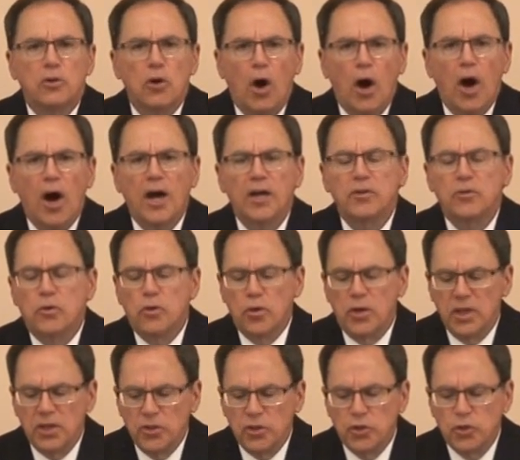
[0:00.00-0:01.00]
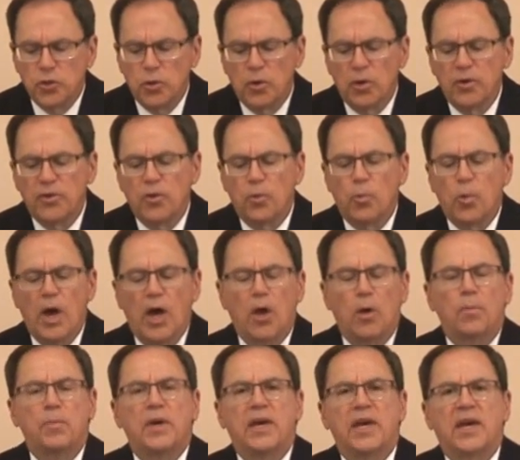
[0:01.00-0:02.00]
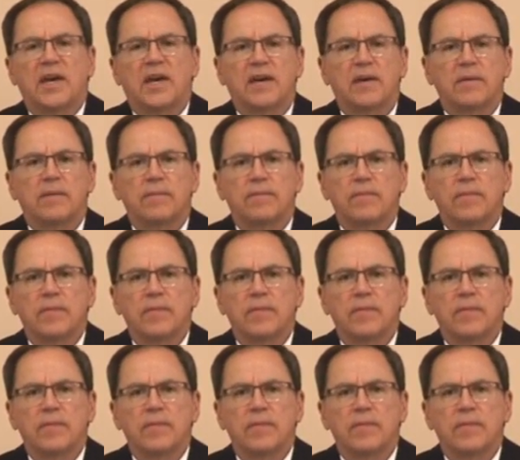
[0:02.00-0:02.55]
God could ensure the well-being